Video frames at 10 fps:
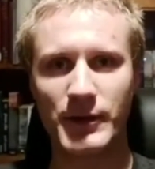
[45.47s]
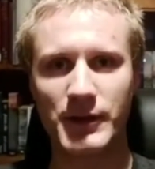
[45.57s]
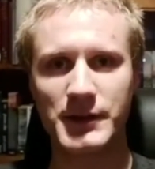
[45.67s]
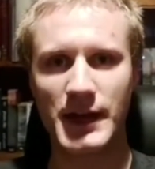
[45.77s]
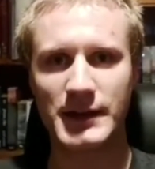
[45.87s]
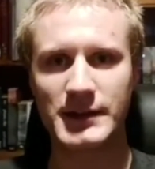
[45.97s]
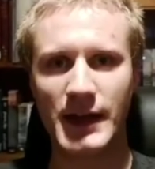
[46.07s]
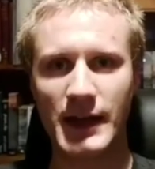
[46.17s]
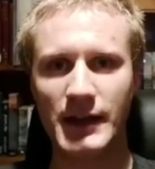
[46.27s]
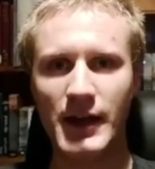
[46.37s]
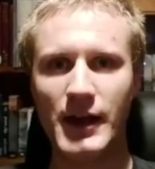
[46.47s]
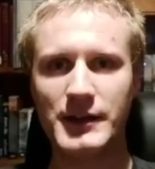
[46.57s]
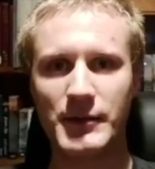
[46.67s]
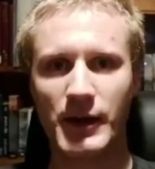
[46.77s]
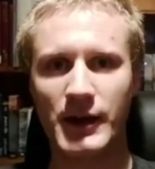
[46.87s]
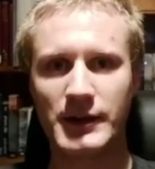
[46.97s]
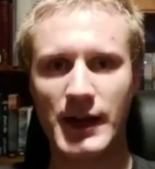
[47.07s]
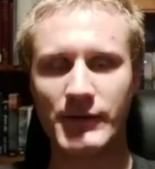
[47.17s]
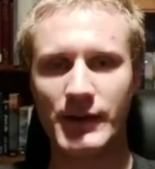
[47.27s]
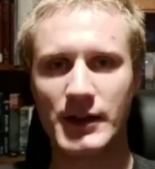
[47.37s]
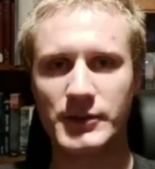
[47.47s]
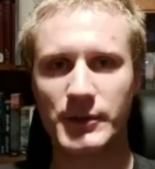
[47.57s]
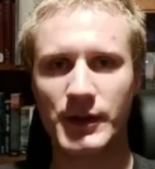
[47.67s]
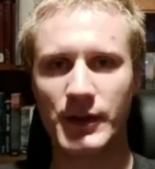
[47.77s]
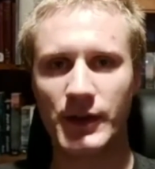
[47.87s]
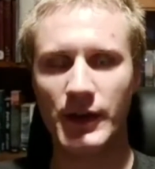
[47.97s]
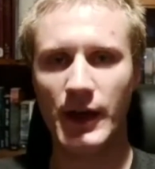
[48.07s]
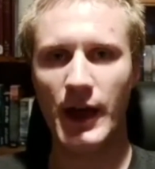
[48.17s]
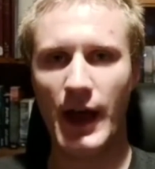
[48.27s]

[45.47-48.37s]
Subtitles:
birthday today. So we're going to have lunch with her.